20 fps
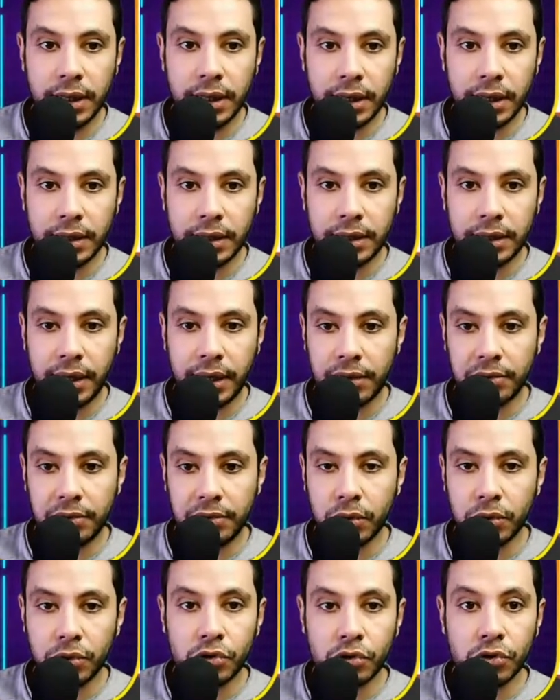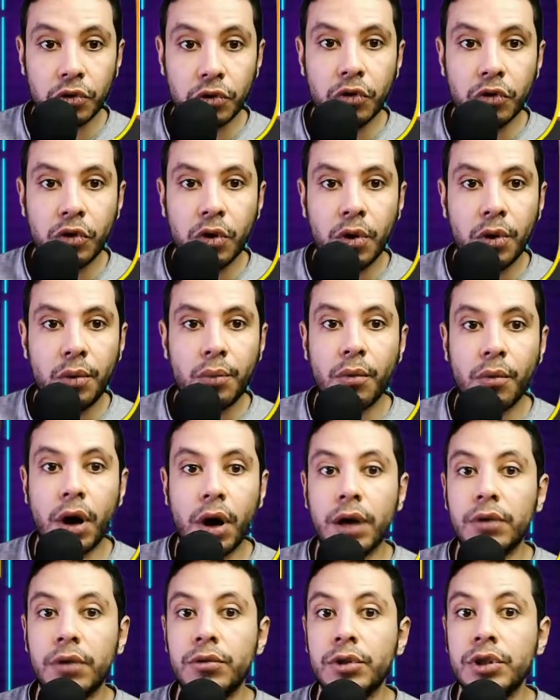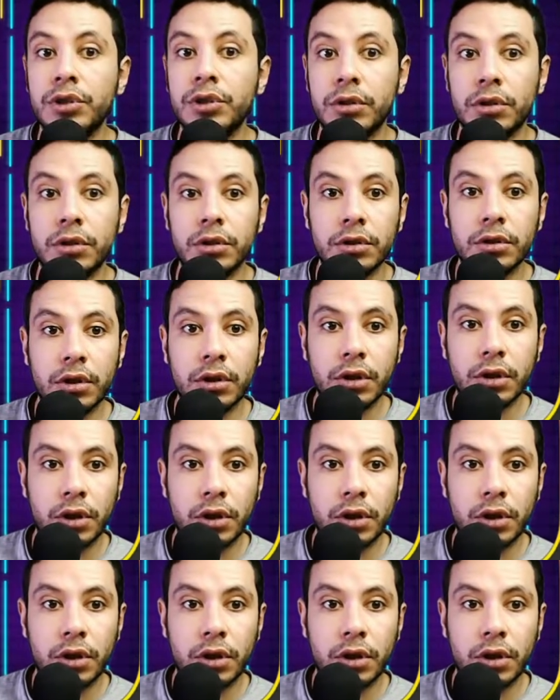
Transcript: and I have also my return